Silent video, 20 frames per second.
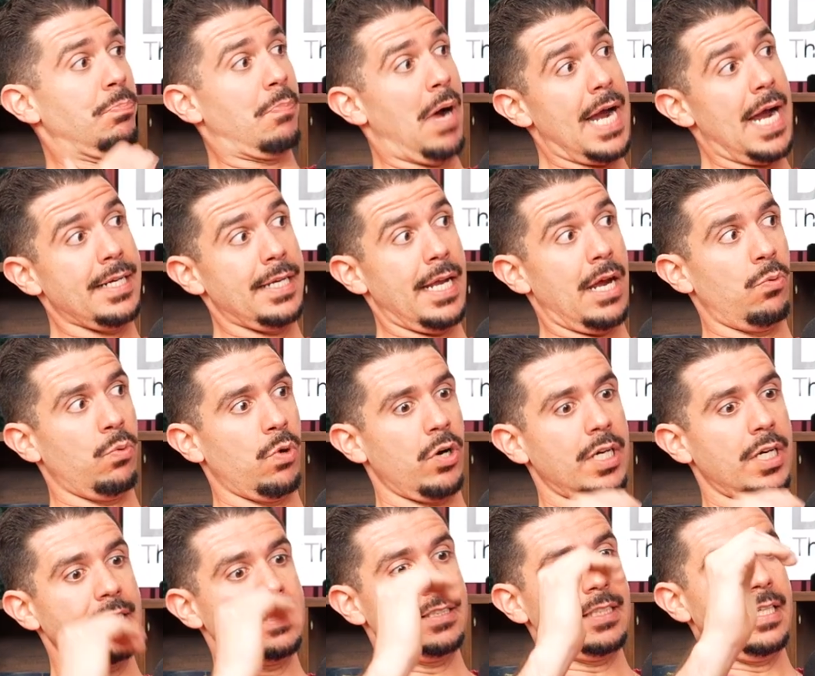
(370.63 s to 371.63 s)
my
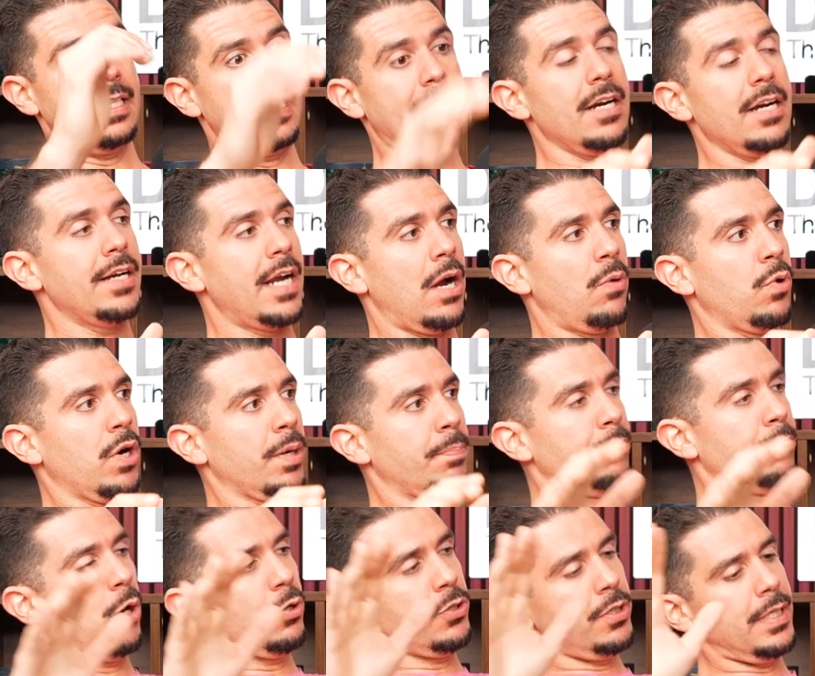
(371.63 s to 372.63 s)
network to their
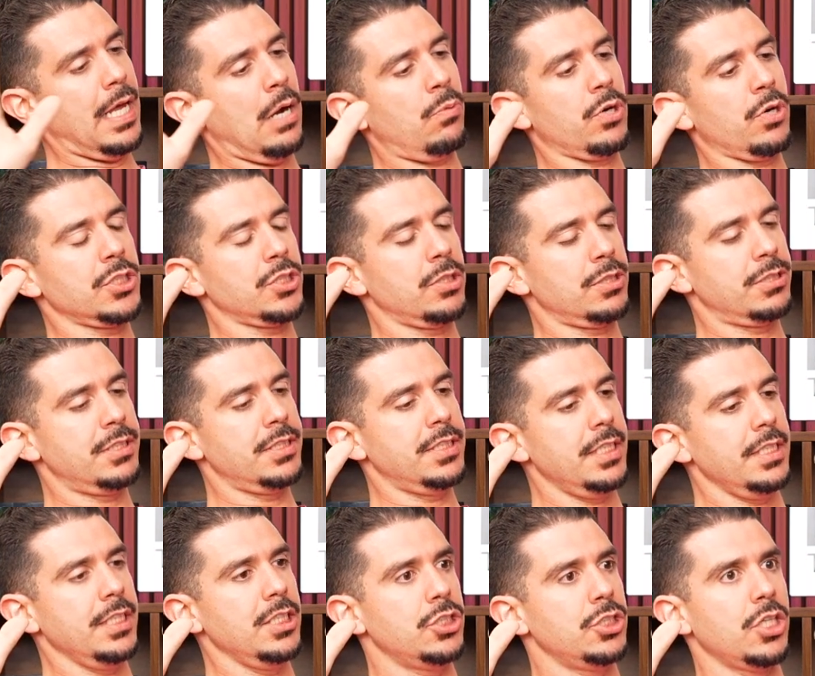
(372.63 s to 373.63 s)
network. Both networks are
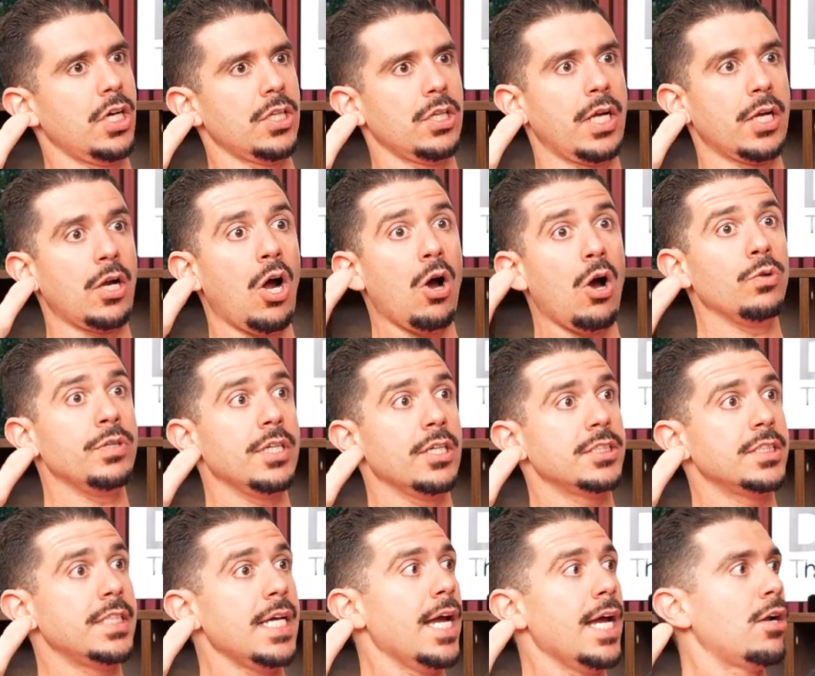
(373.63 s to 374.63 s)
seeing each other like, oh,
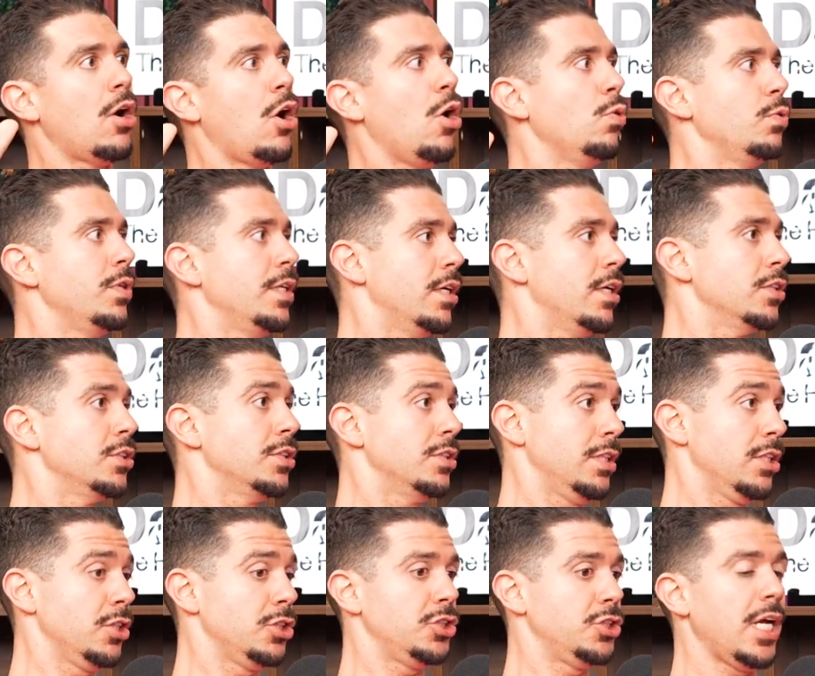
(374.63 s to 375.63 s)
there's Dan. Oh, there's
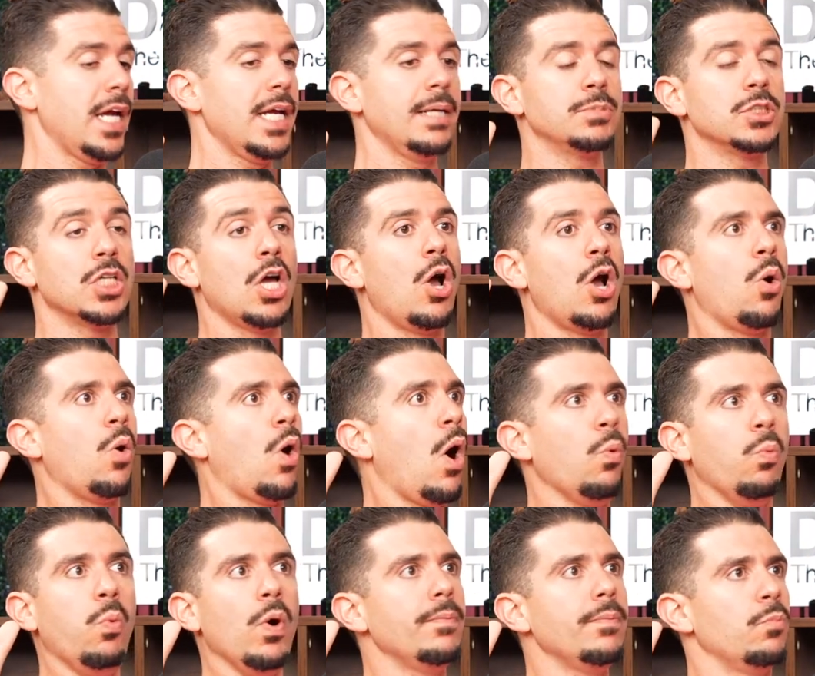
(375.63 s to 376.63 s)
James.
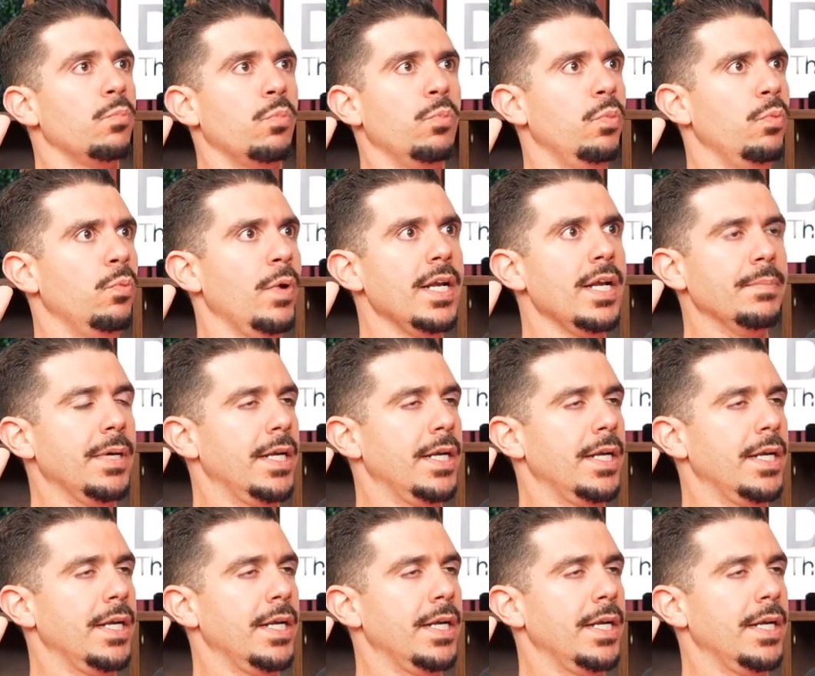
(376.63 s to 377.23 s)
Oh, wait a